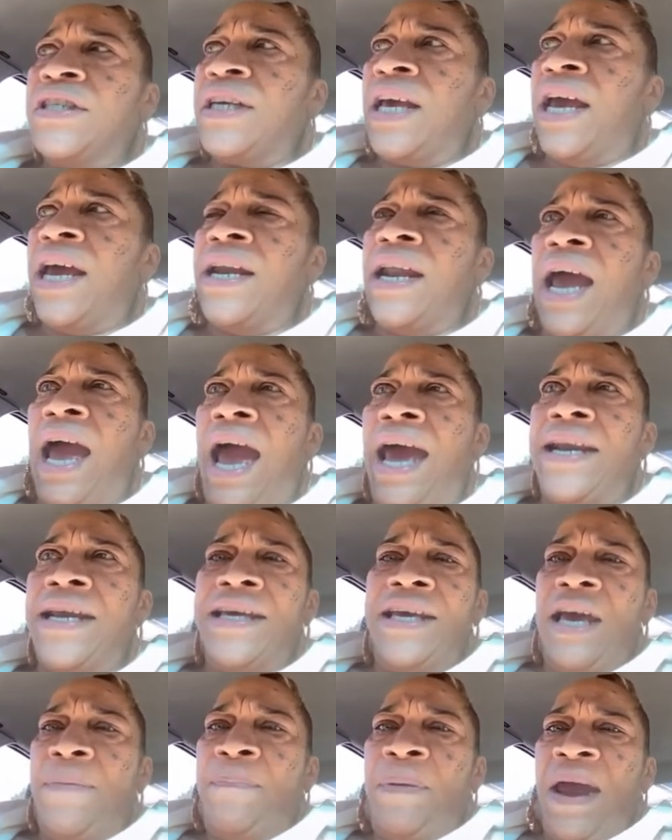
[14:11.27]
She said, I
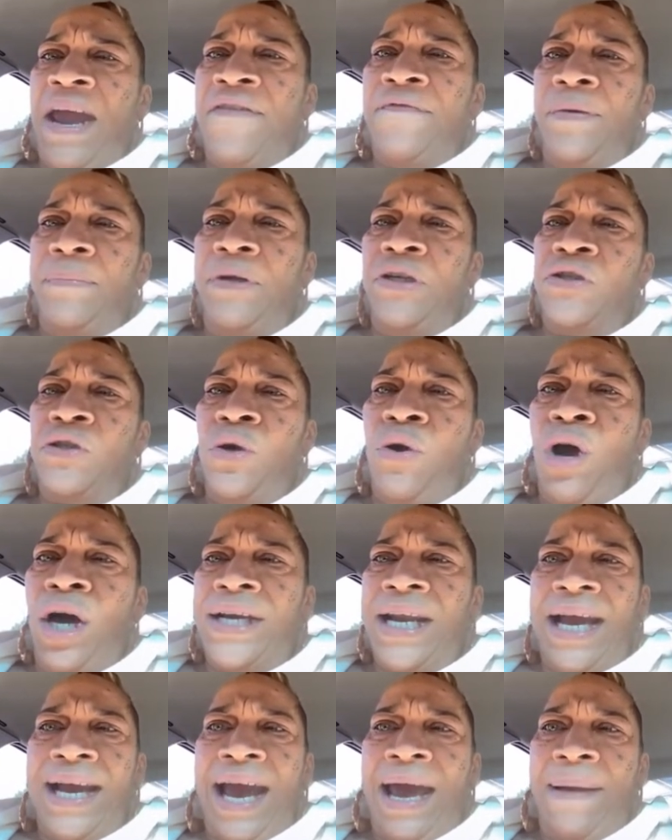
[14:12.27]
didn't get paid from the tour
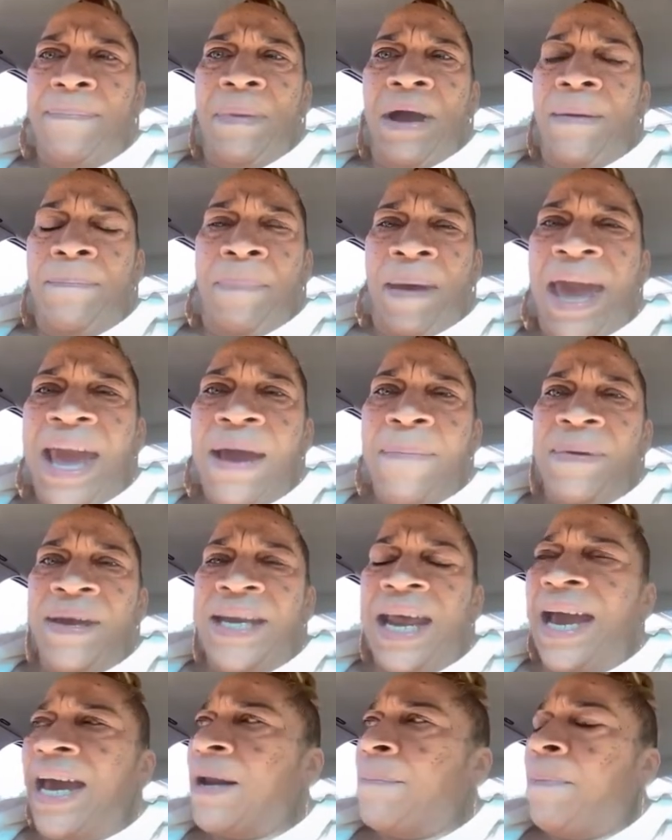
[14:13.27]
and I got a baby
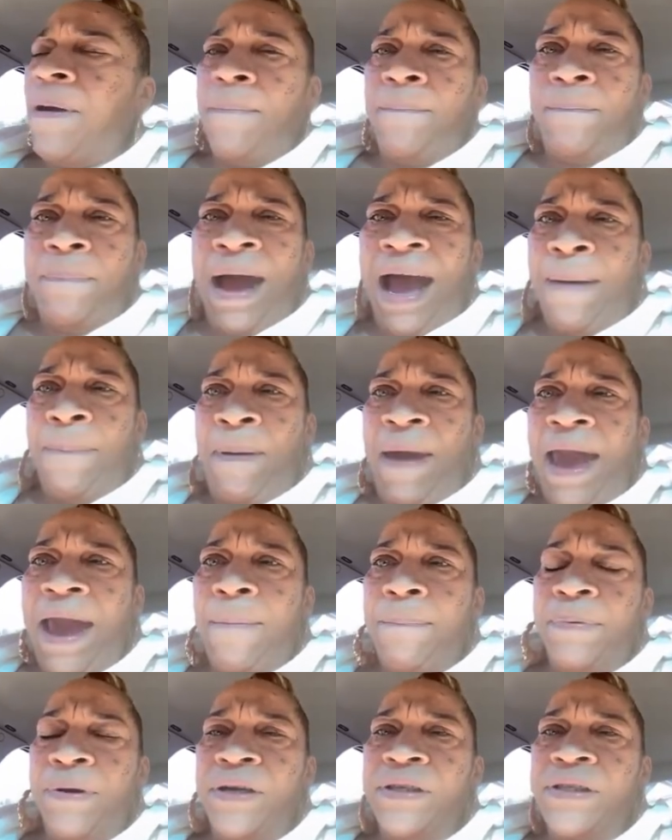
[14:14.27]
and I got to buy
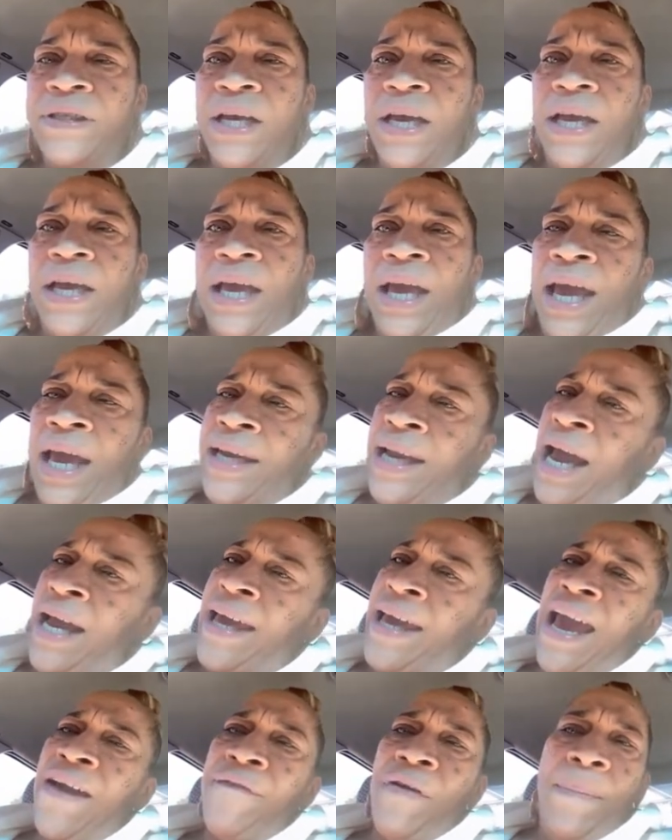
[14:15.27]
Pampers. And I
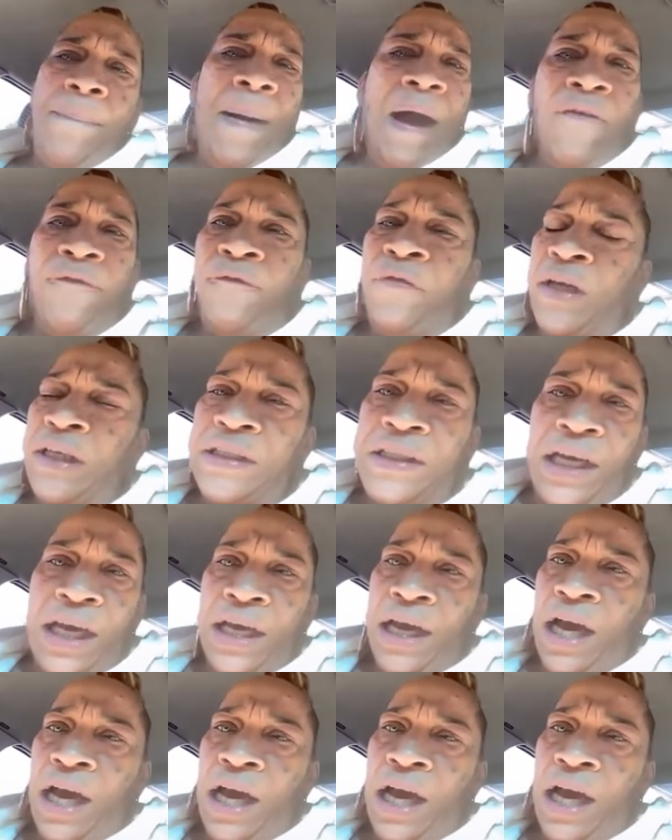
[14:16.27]
gave her about $1,500.